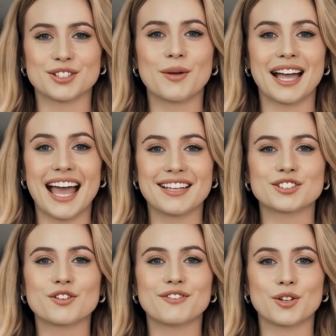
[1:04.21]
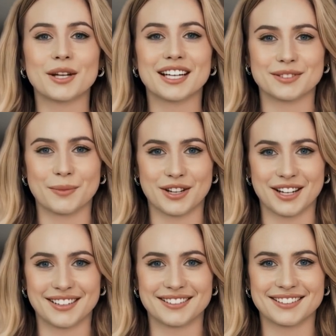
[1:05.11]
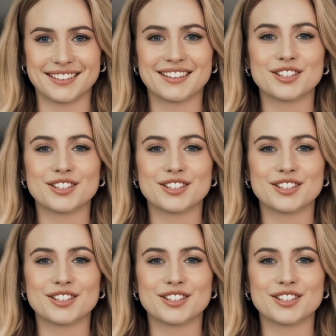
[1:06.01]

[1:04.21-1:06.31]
to enhance your viewing experience.